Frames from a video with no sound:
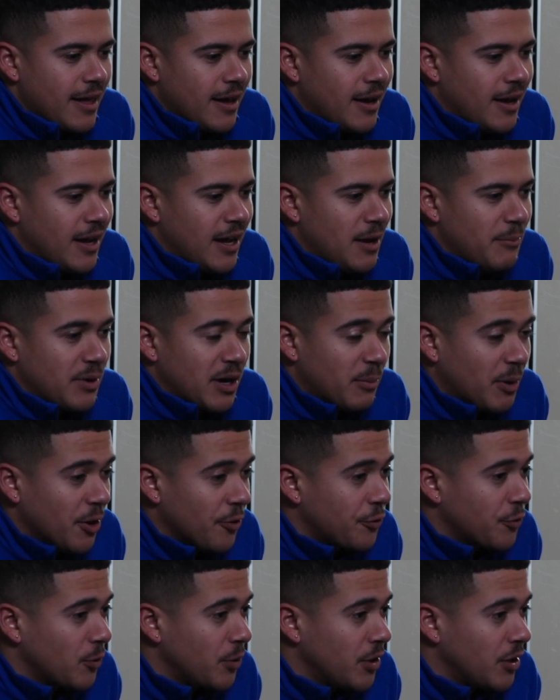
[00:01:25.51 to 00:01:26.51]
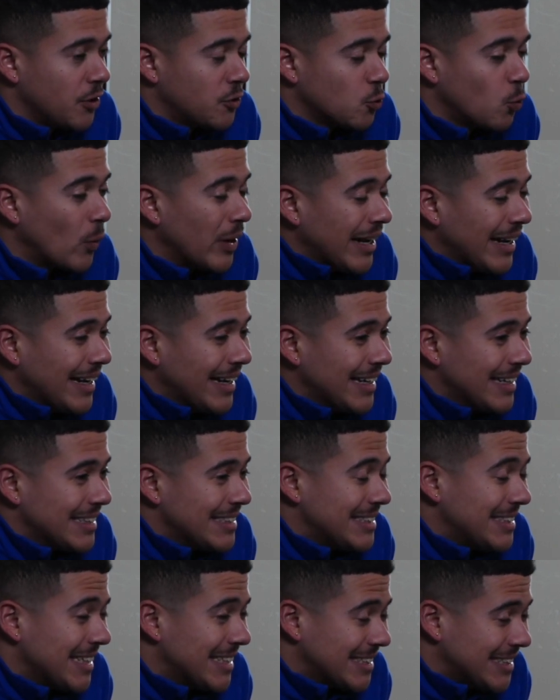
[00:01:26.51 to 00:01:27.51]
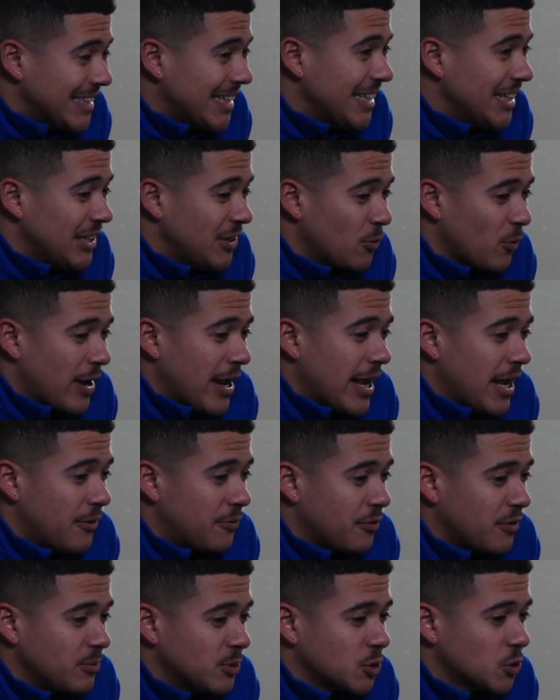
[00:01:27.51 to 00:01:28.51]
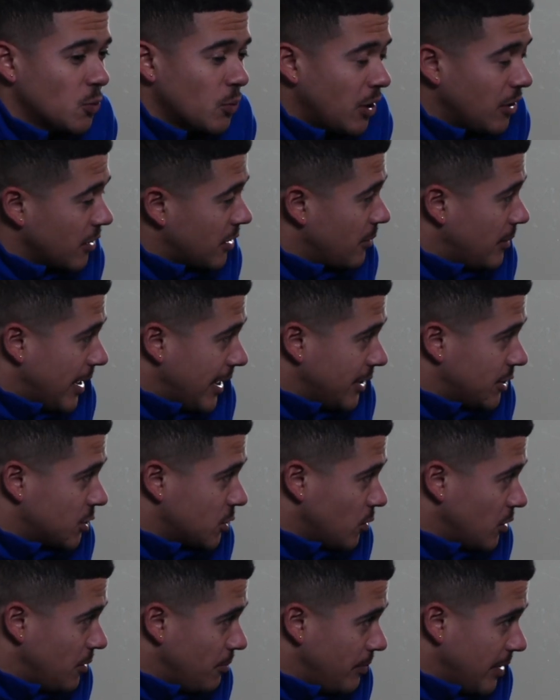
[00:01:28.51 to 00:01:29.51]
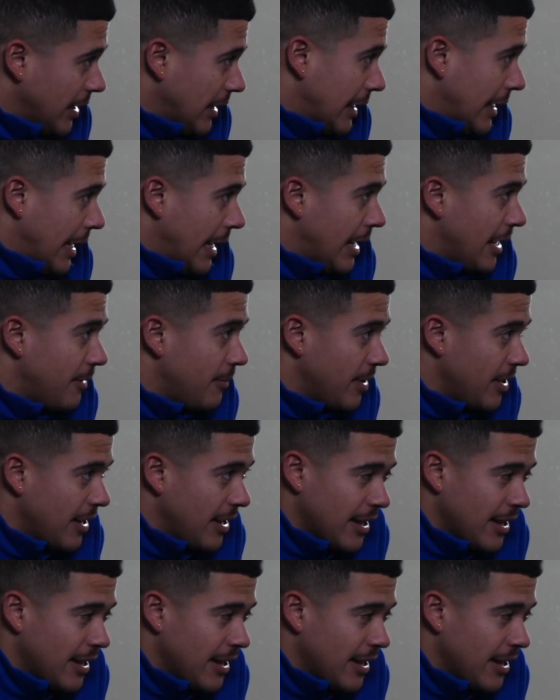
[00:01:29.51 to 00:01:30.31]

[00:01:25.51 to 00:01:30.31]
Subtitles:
And I'm also a 2016 grad from Squalicum High School in Bellingham,